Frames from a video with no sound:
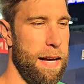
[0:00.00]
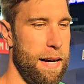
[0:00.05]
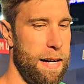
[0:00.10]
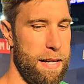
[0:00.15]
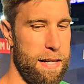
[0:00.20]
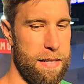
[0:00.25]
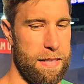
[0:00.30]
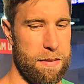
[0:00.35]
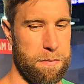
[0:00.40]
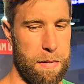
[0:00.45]

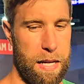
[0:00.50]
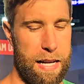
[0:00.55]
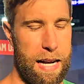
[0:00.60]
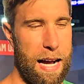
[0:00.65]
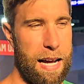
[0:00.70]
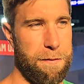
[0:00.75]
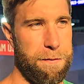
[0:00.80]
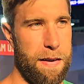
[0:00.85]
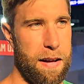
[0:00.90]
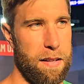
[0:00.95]
um, and
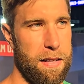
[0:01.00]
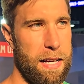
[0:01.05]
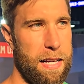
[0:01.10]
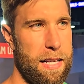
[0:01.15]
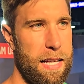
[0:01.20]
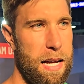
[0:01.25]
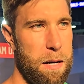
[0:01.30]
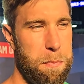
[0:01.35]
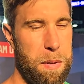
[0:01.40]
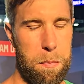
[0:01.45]
I felt
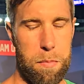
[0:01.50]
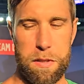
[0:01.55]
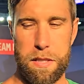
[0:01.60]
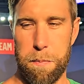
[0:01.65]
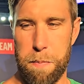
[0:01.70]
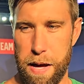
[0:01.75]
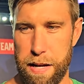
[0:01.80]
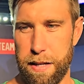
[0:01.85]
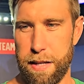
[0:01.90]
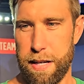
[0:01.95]
like a lot of people
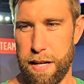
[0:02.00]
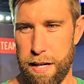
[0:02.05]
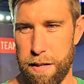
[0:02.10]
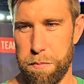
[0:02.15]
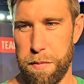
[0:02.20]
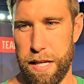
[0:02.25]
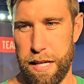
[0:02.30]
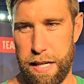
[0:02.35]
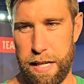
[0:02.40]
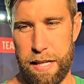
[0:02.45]
depended
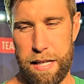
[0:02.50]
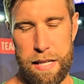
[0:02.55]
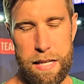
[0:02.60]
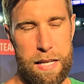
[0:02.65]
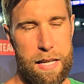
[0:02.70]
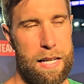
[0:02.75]
on me,